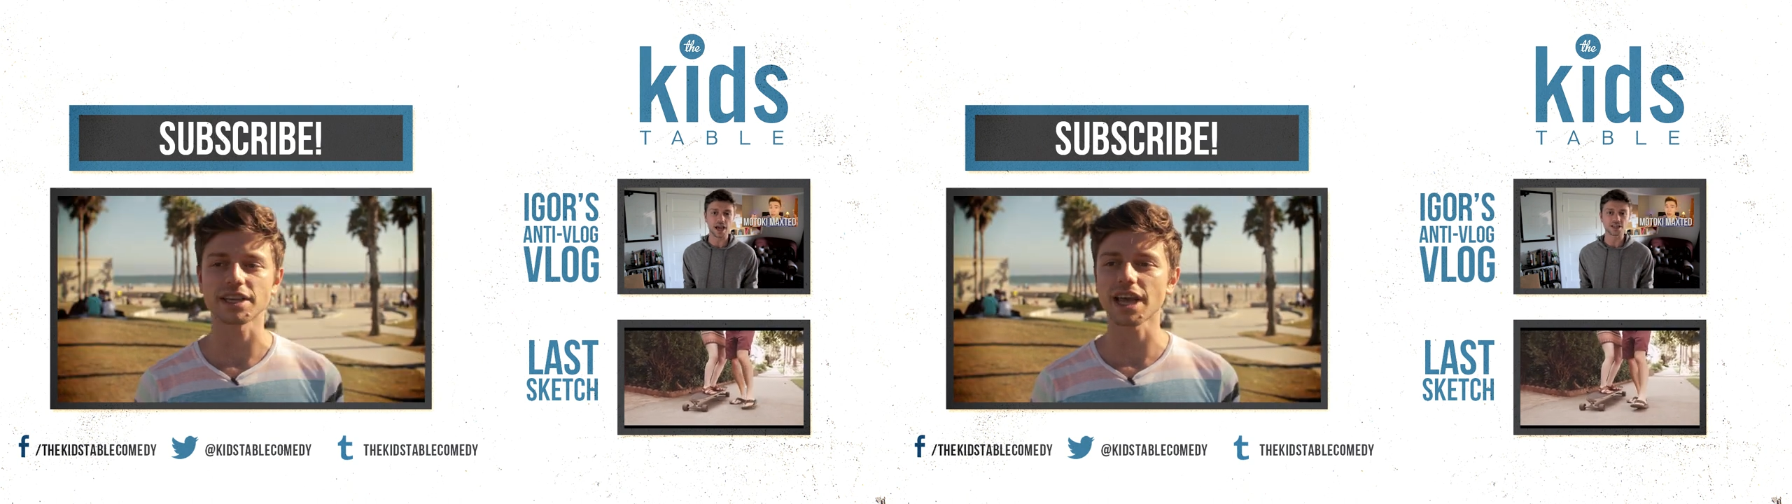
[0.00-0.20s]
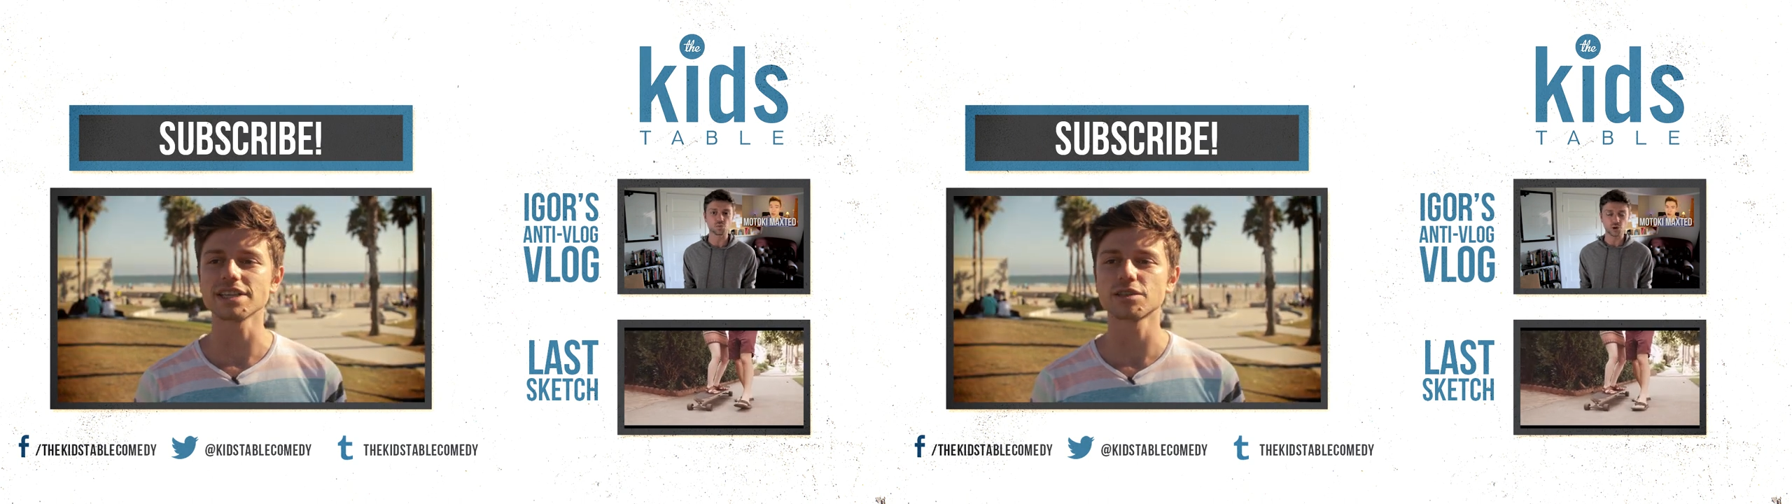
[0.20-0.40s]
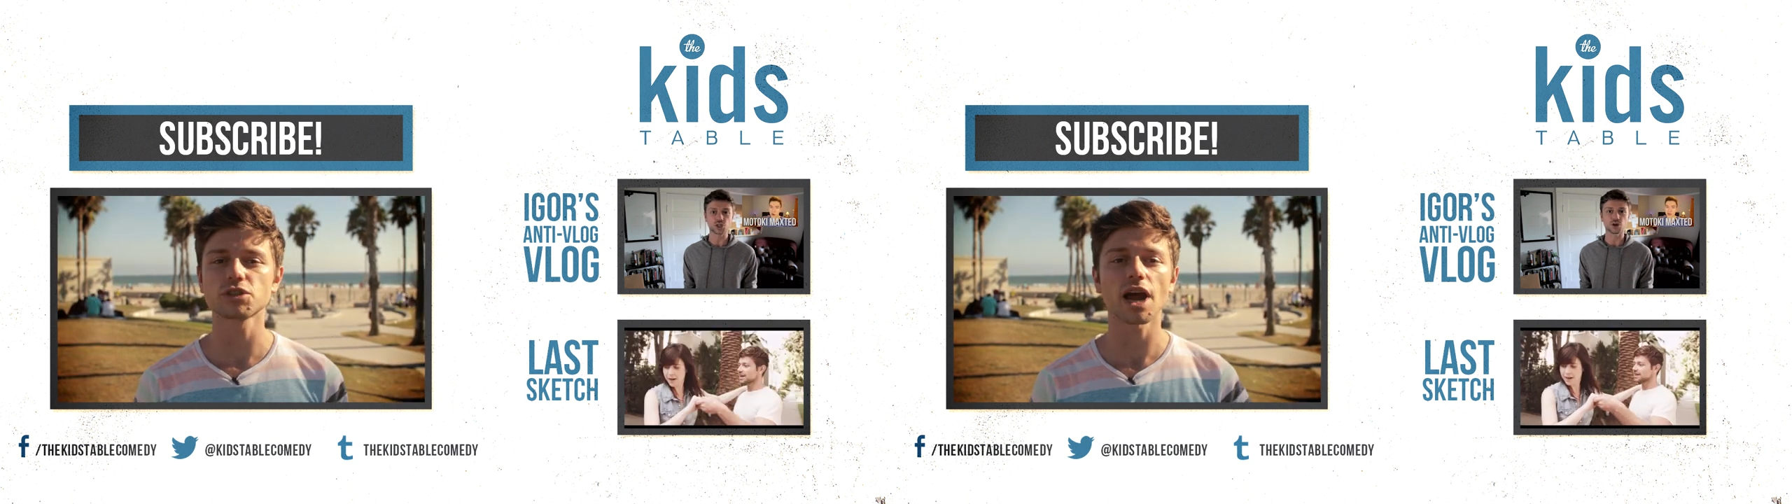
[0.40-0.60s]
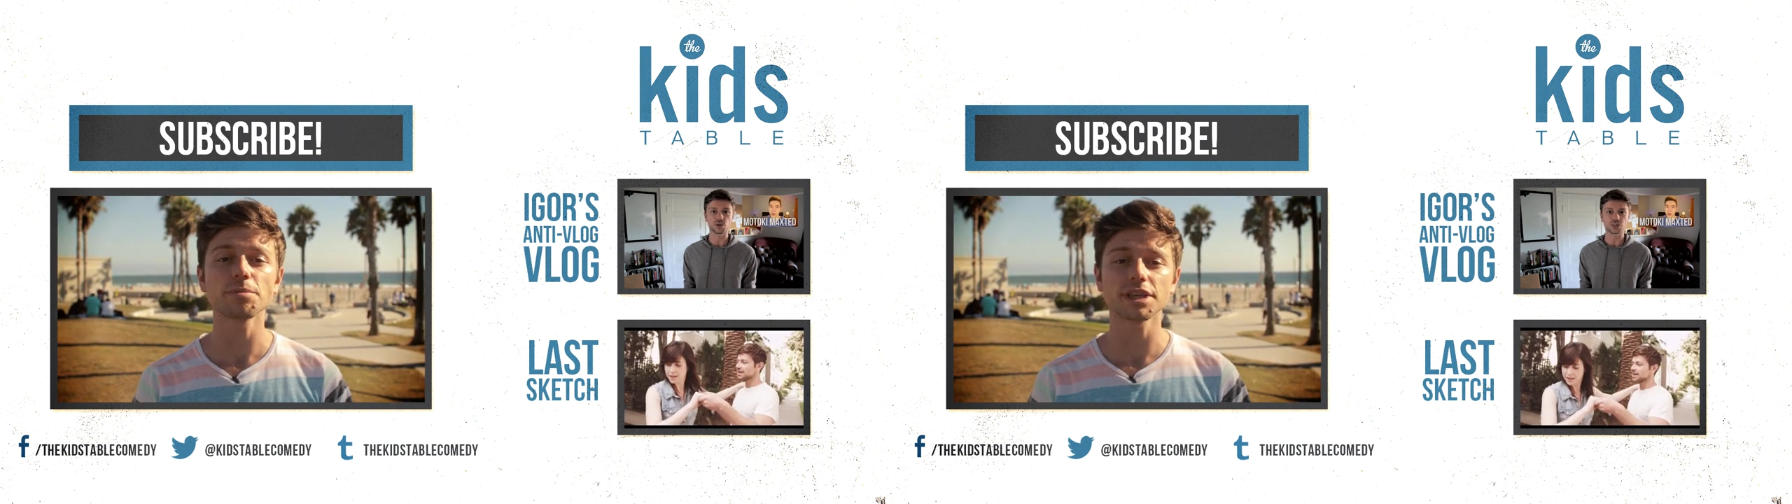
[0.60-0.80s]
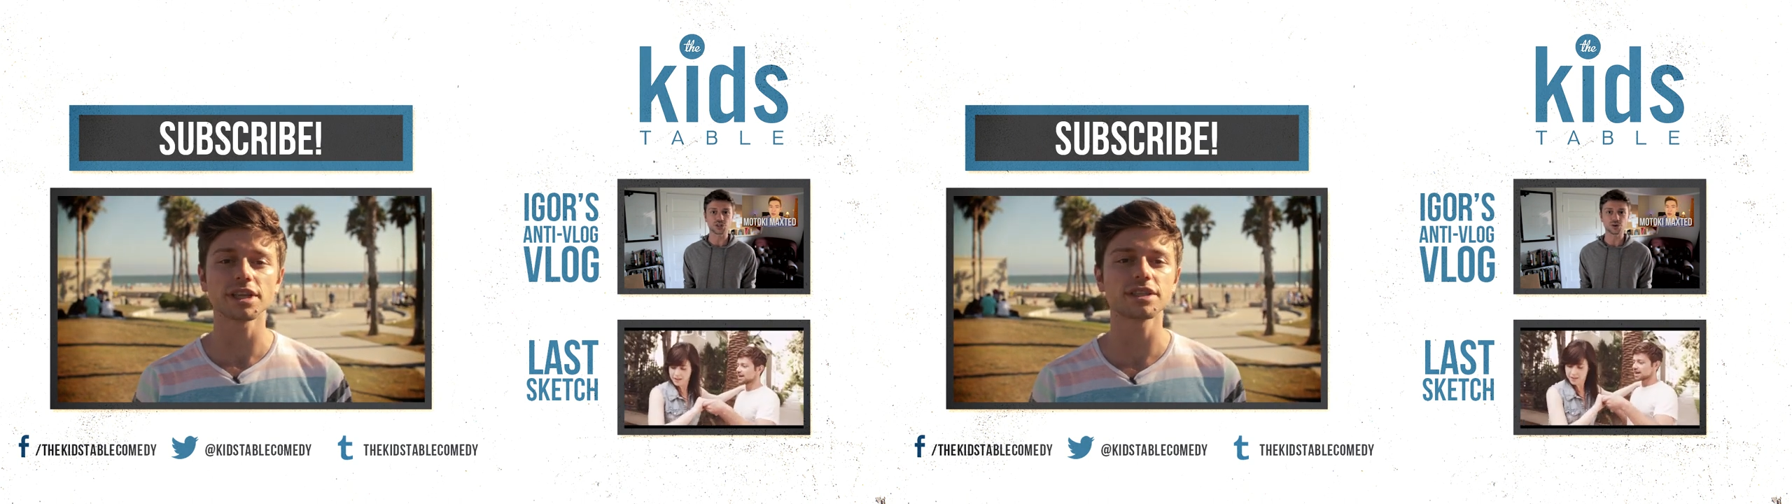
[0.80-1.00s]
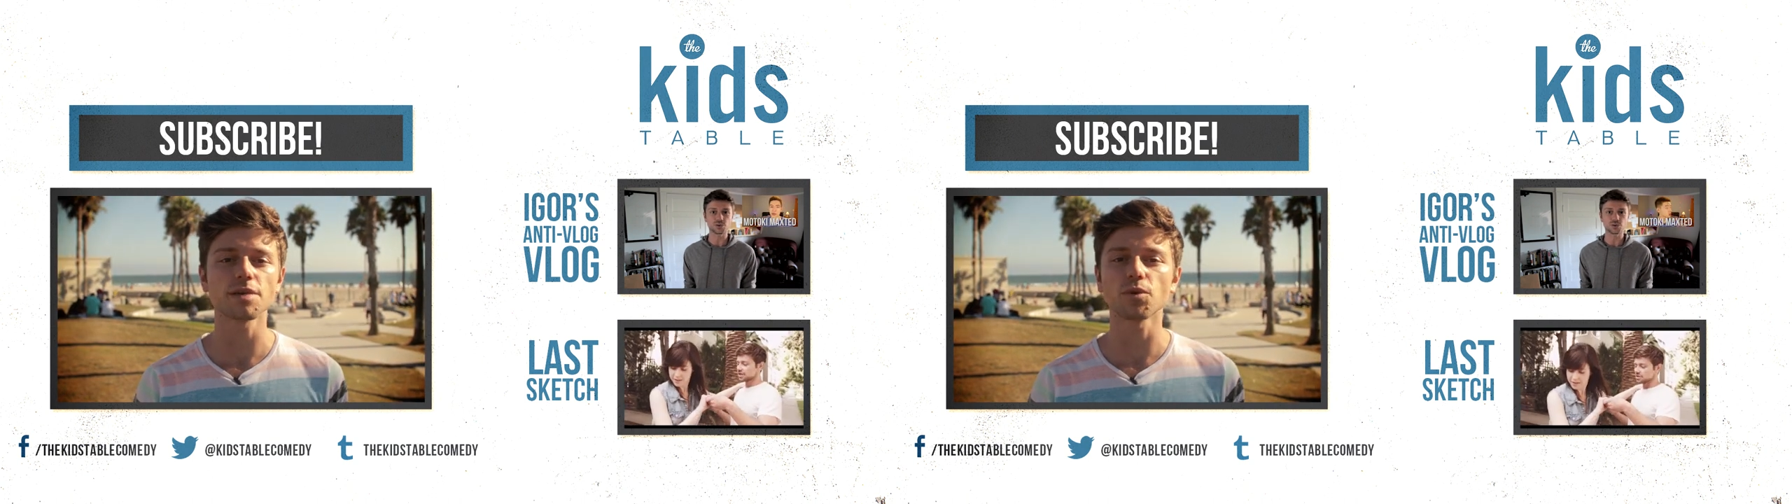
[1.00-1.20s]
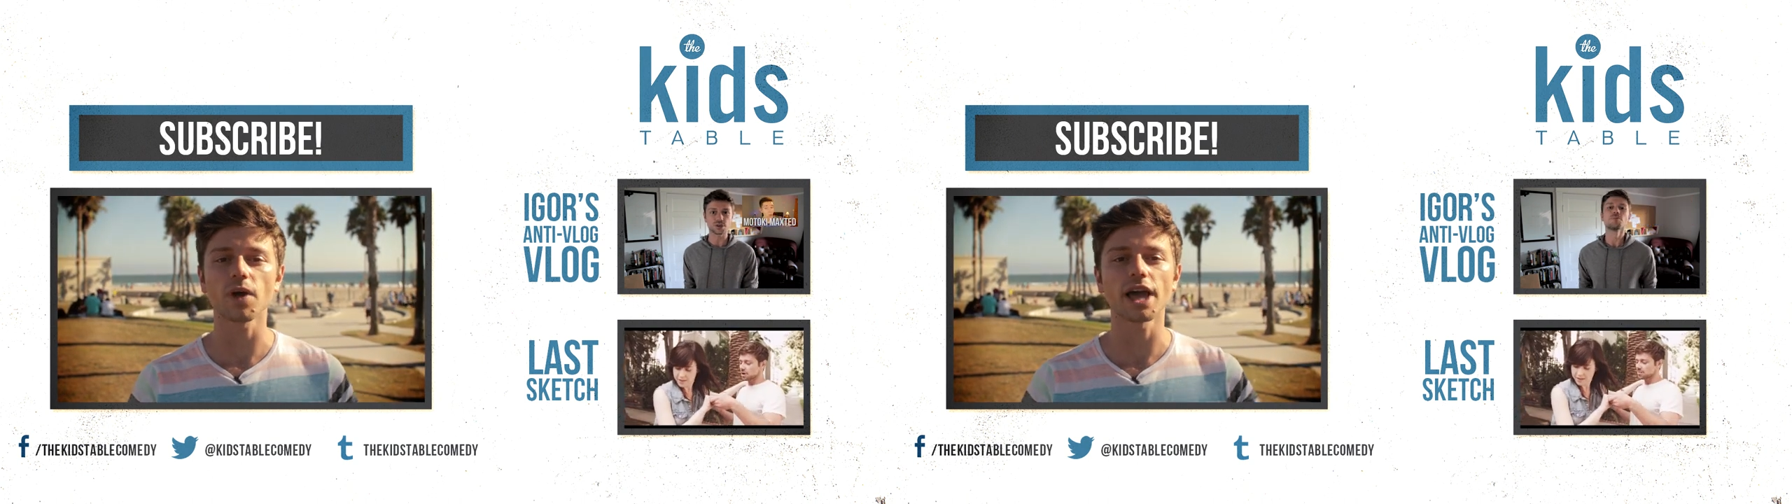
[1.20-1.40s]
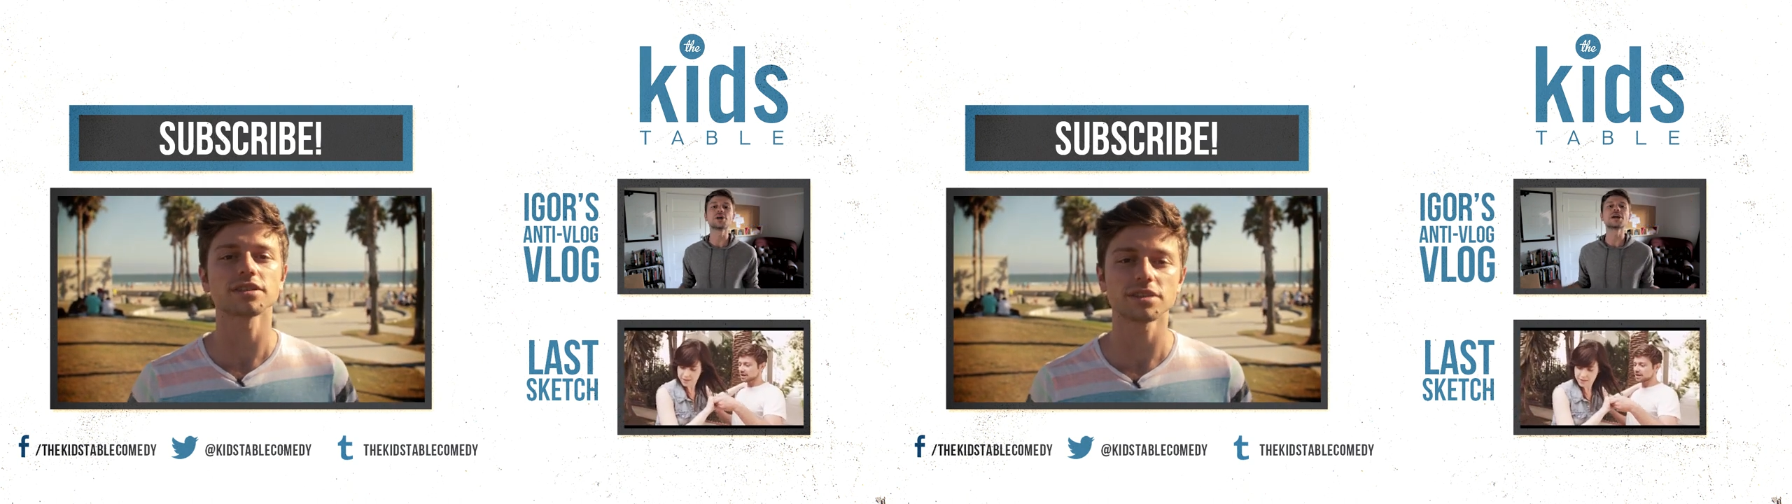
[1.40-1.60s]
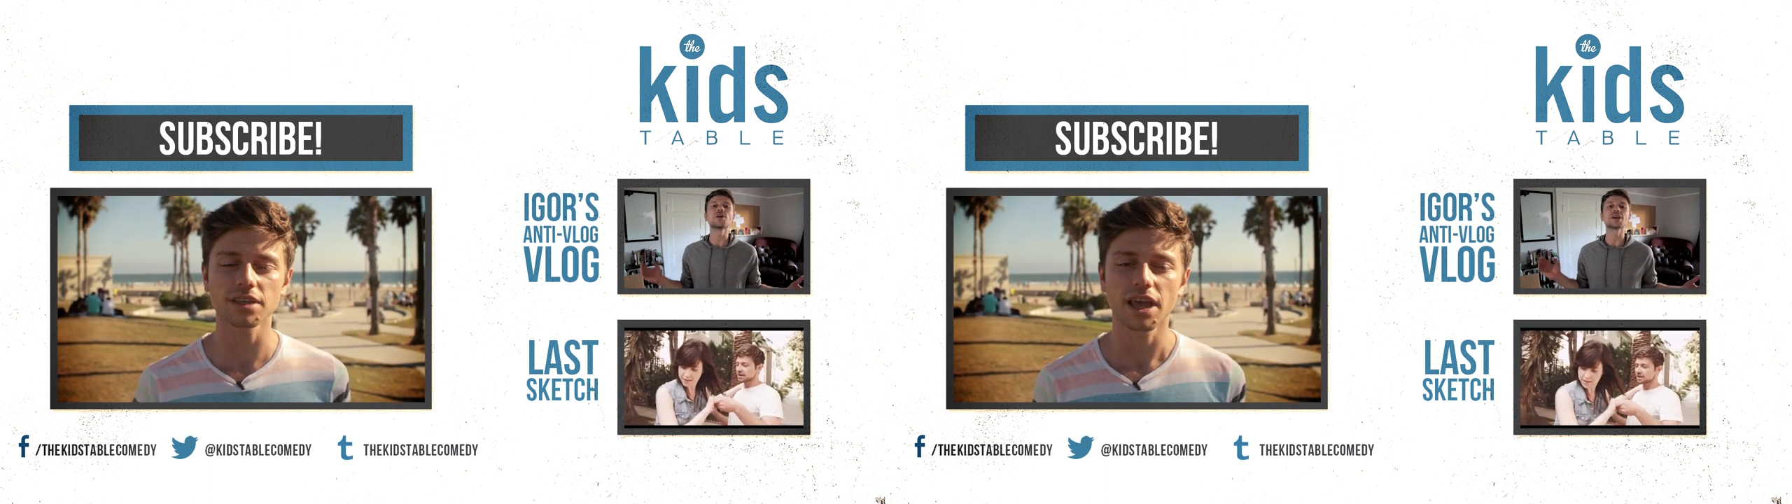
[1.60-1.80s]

Guys, subscribe to the Kids Table, and